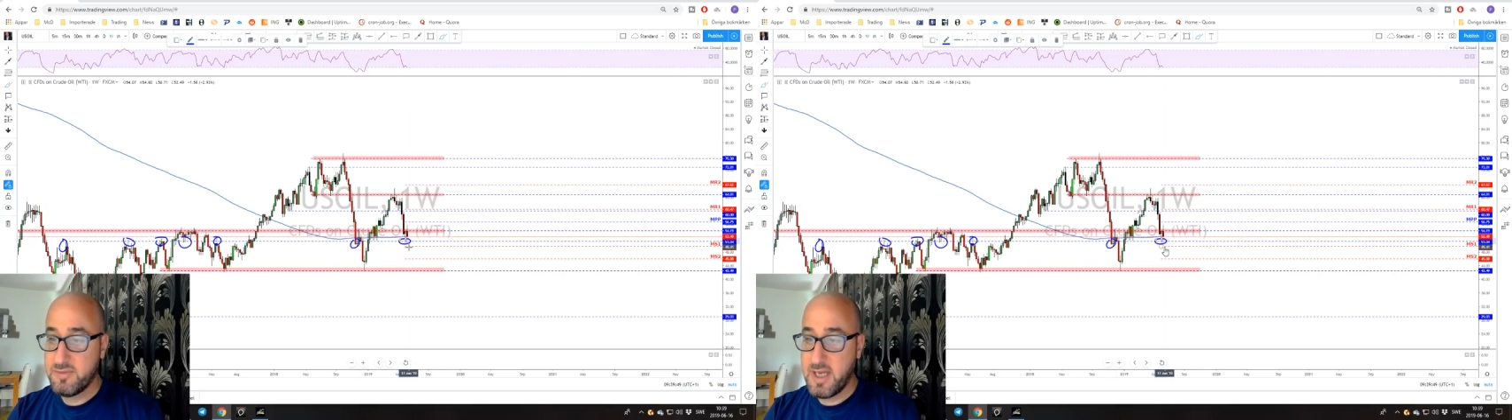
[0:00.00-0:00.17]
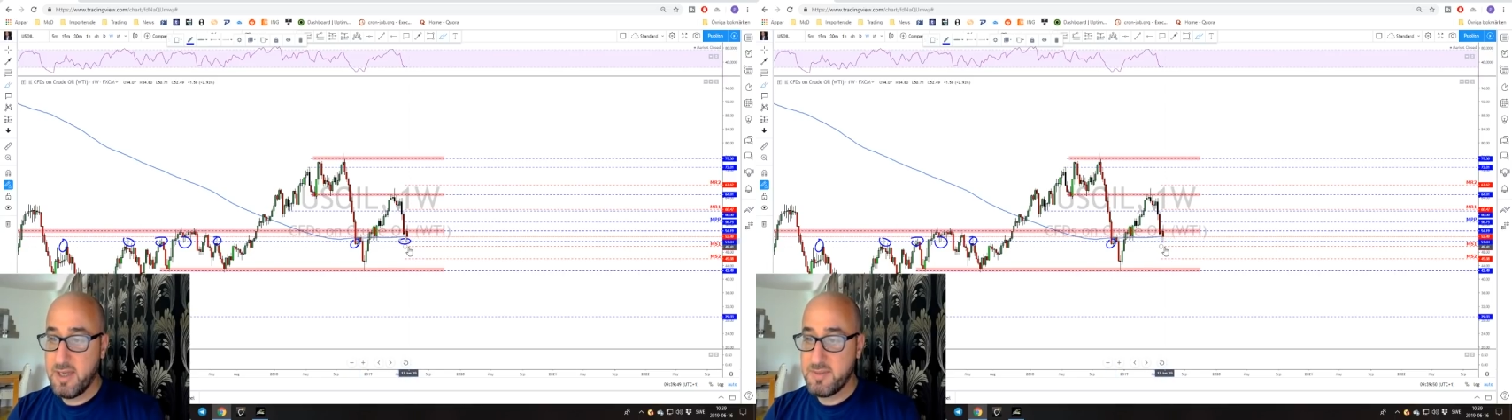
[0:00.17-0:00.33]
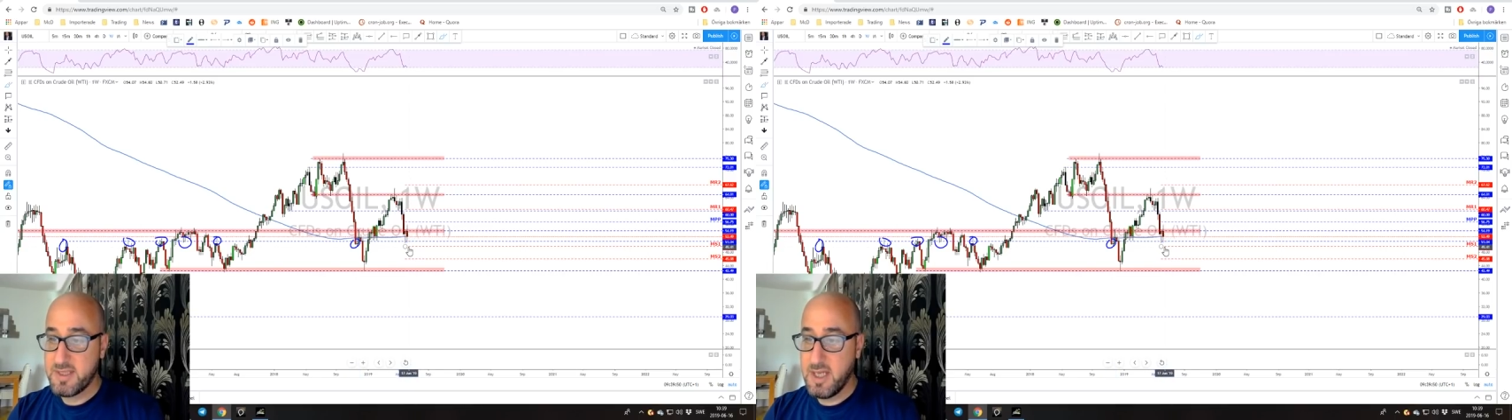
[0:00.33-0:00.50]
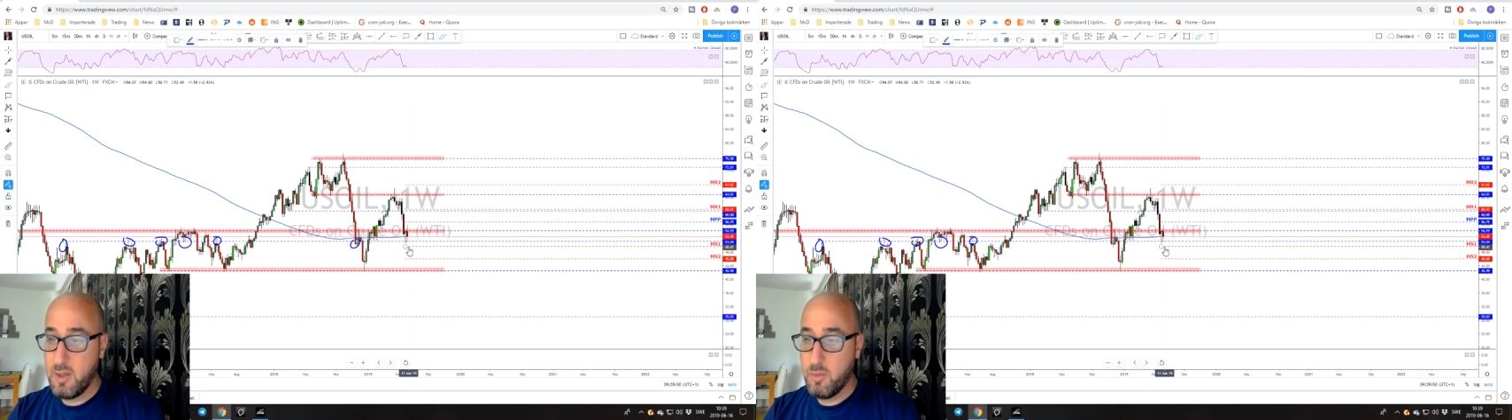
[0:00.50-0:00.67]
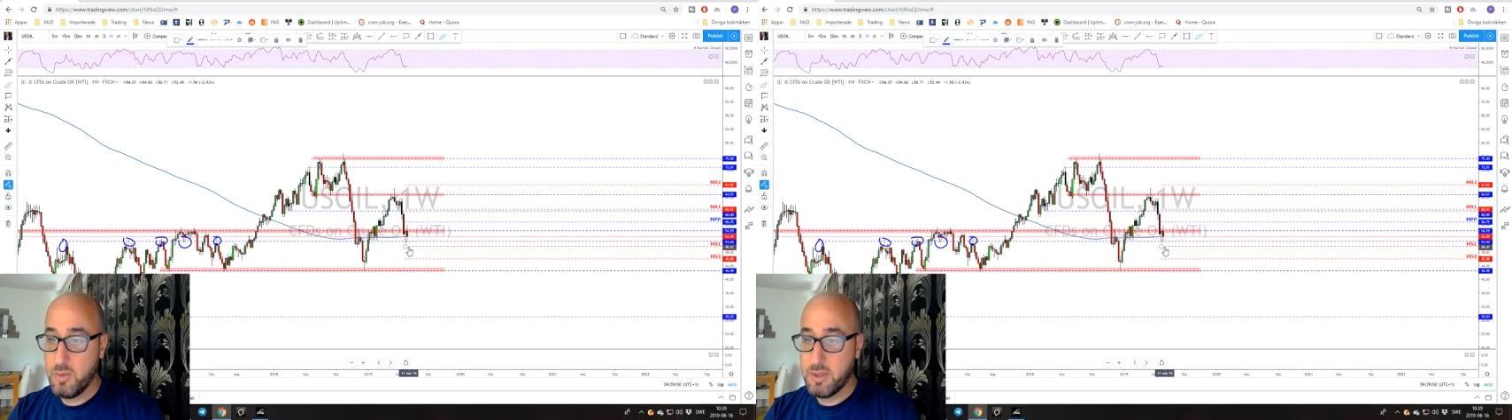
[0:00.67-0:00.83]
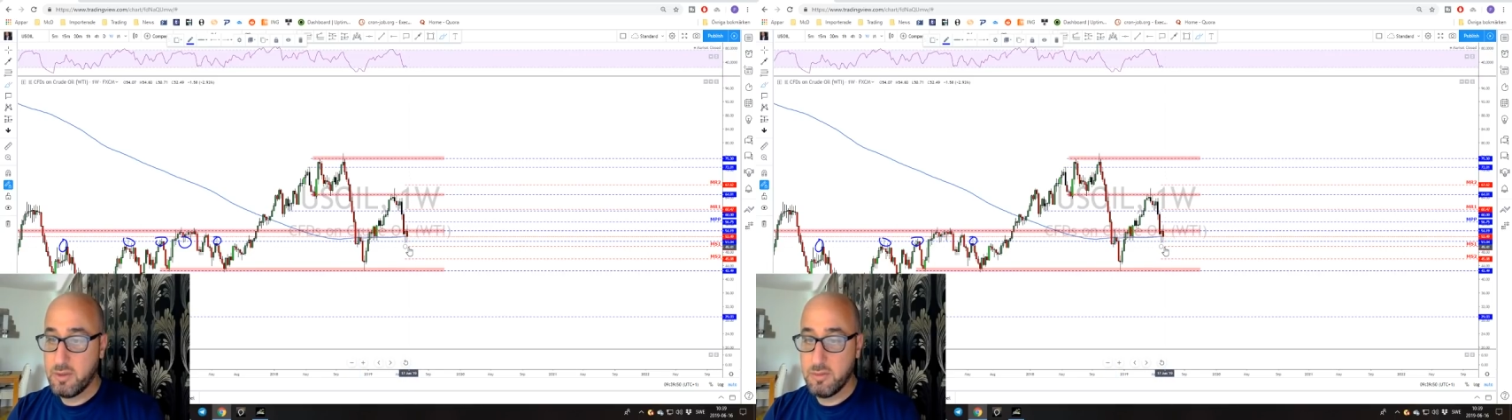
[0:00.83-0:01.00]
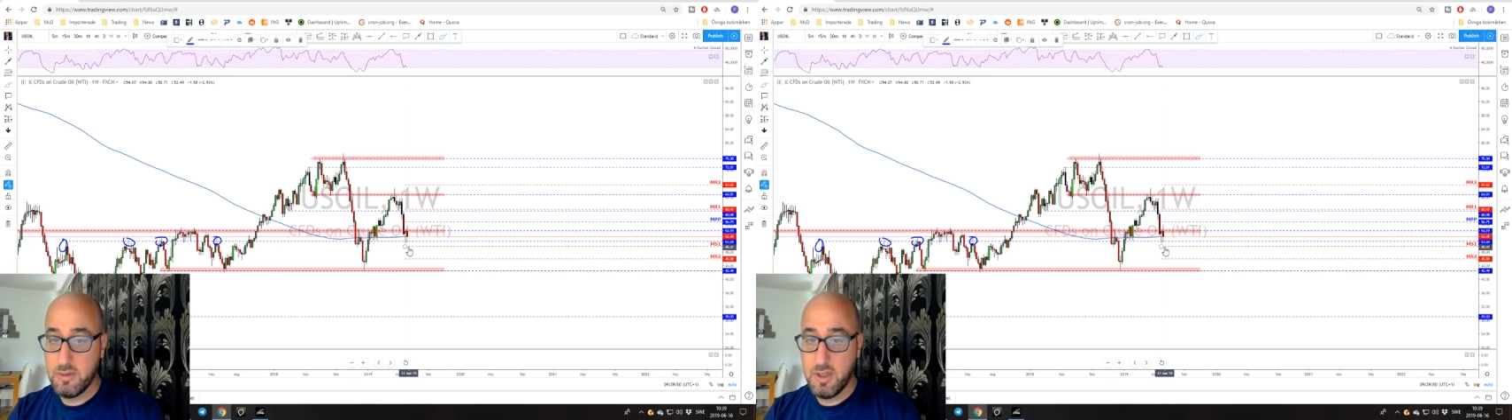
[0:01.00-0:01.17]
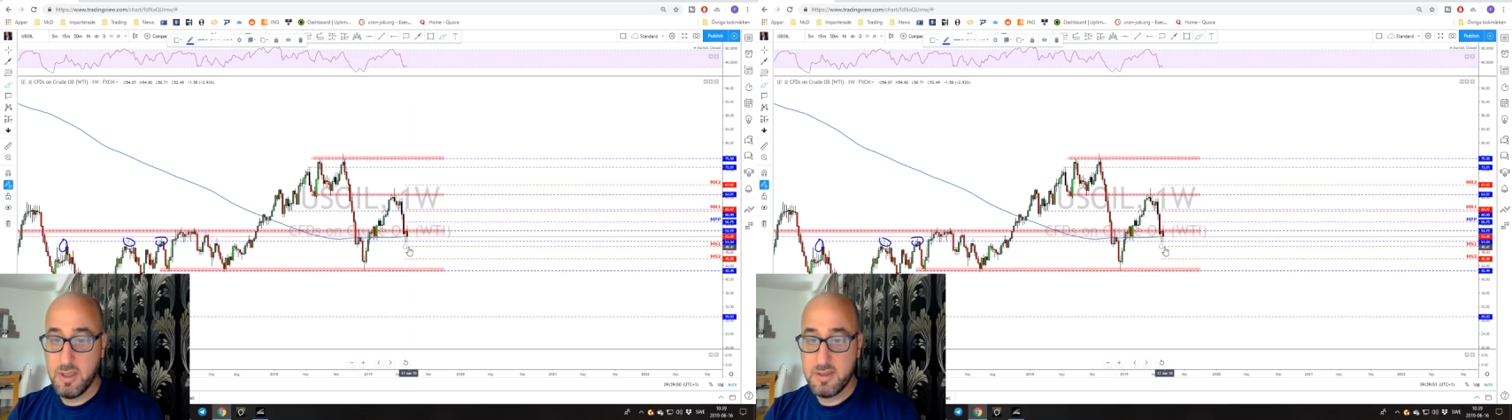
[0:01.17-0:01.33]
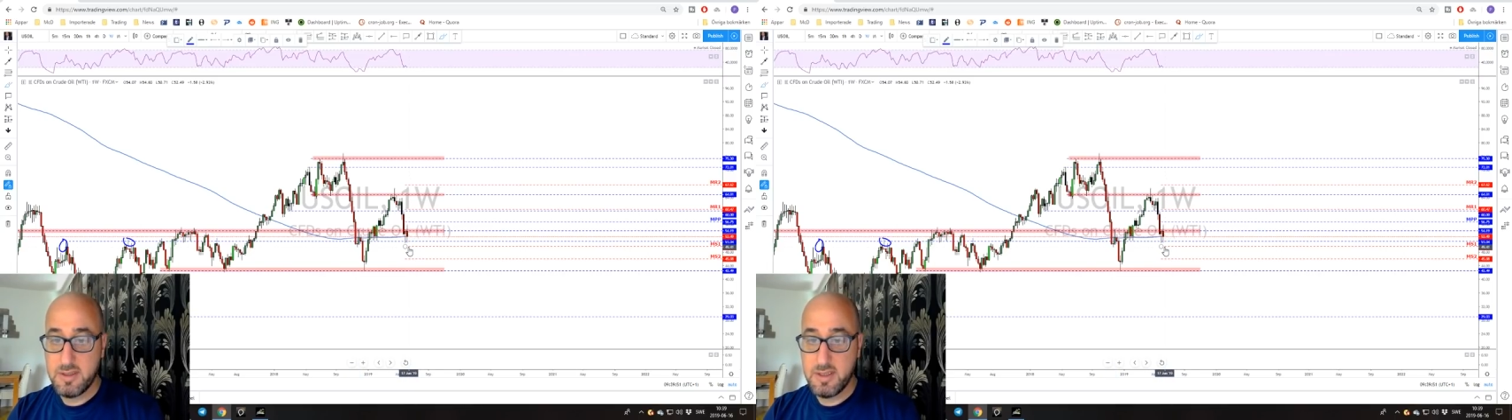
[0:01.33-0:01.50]
times now we could
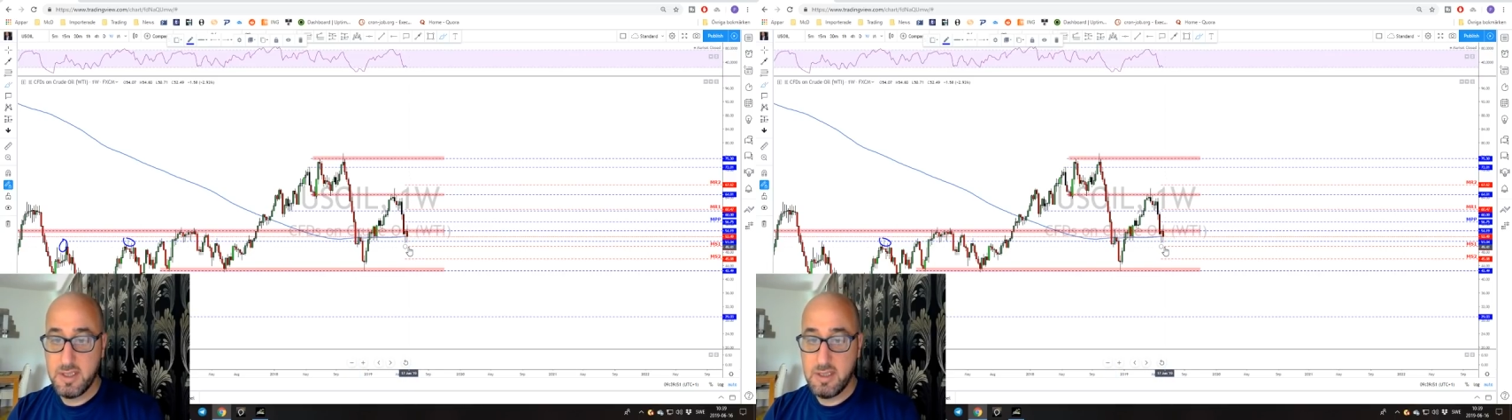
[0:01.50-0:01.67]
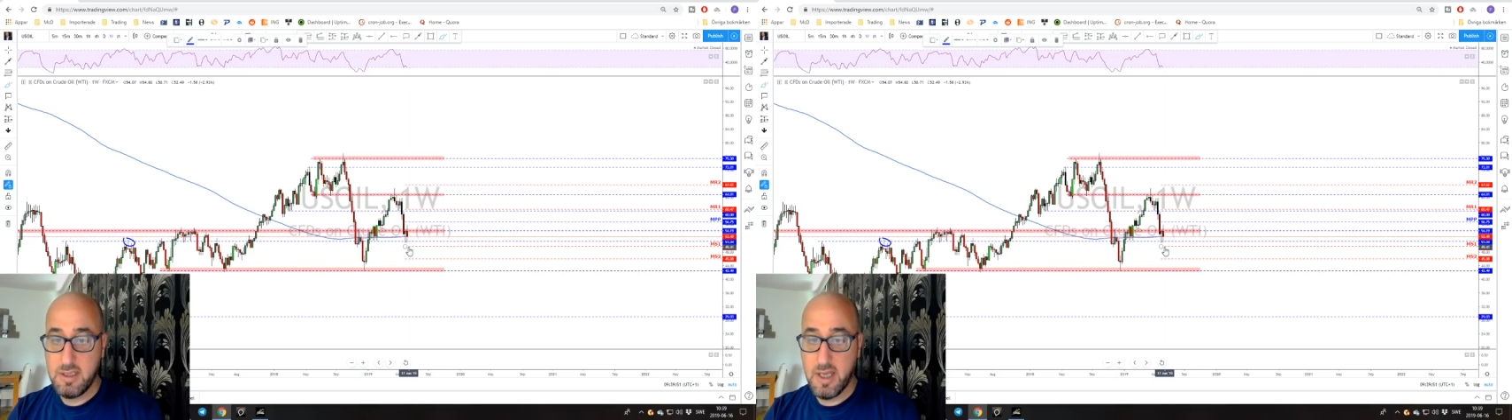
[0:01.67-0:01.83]
not see